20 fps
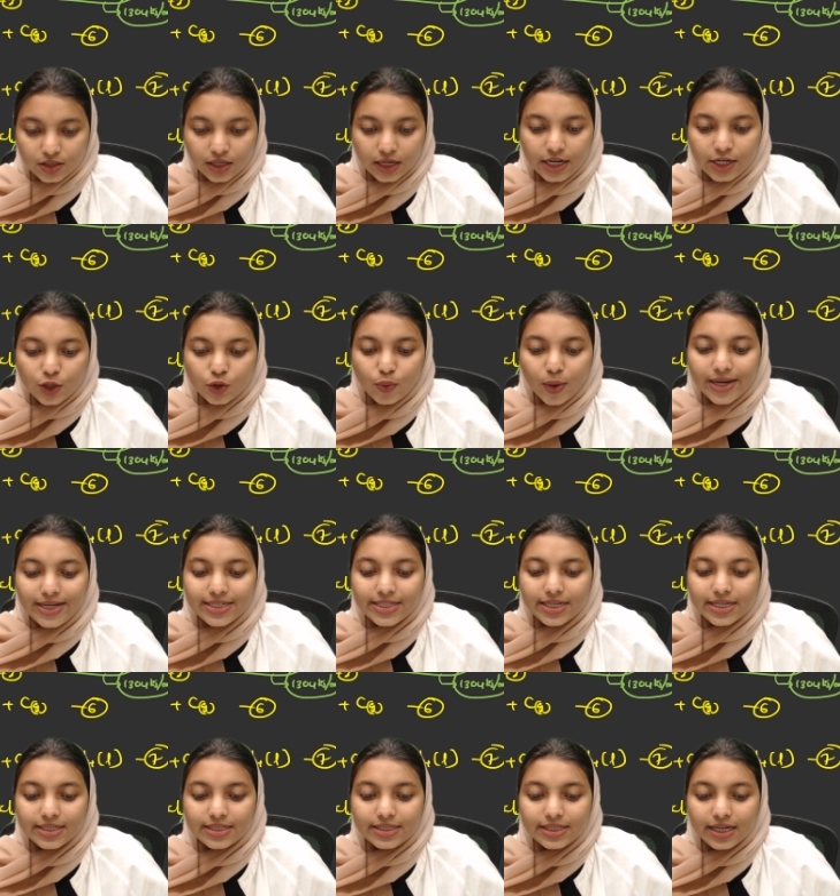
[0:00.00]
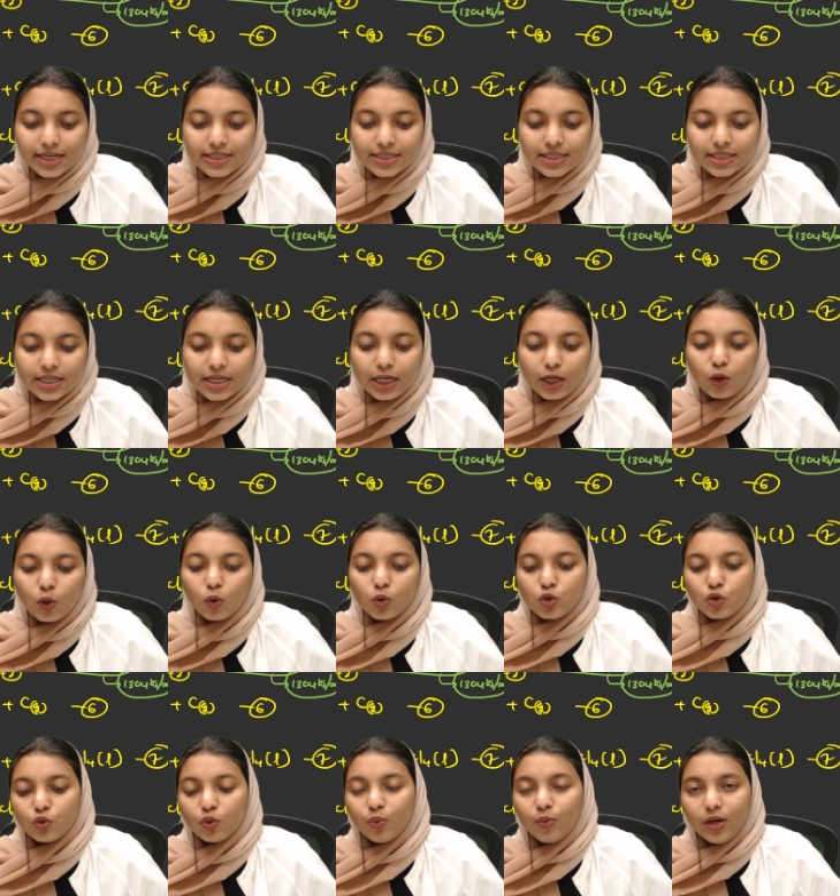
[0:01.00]
326
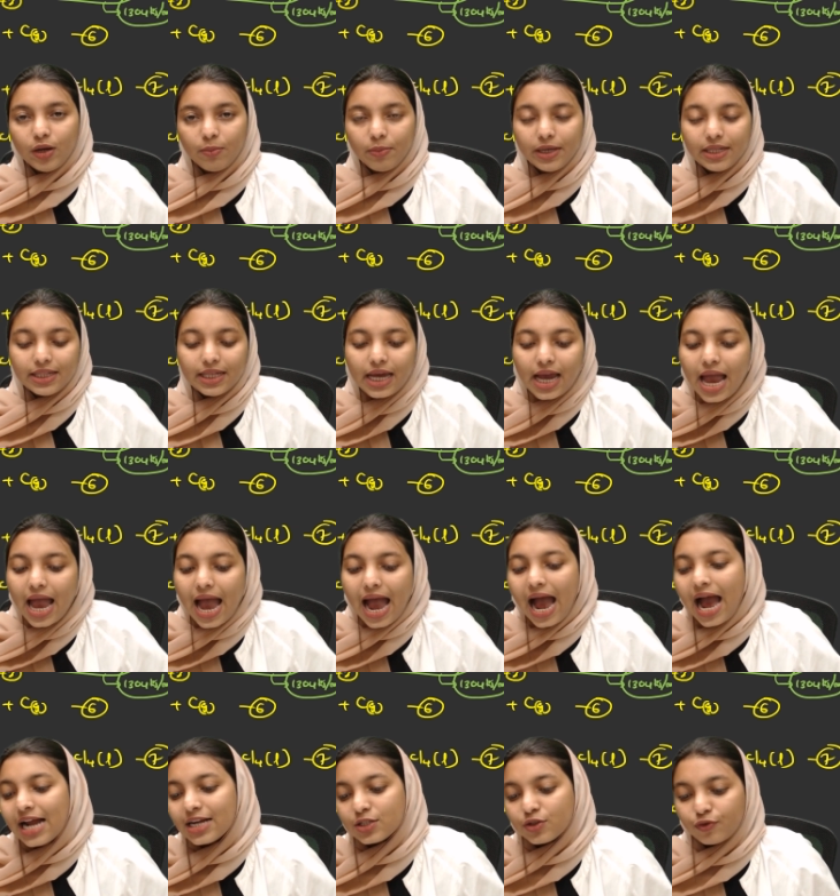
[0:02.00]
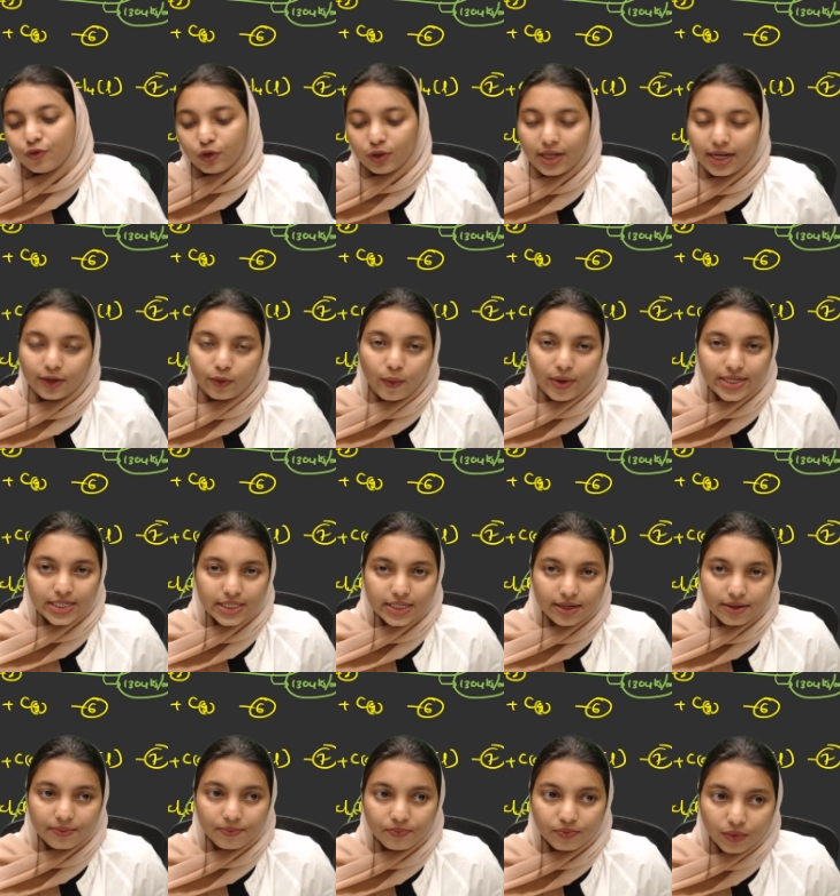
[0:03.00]
kilojoule will be the answer for that question.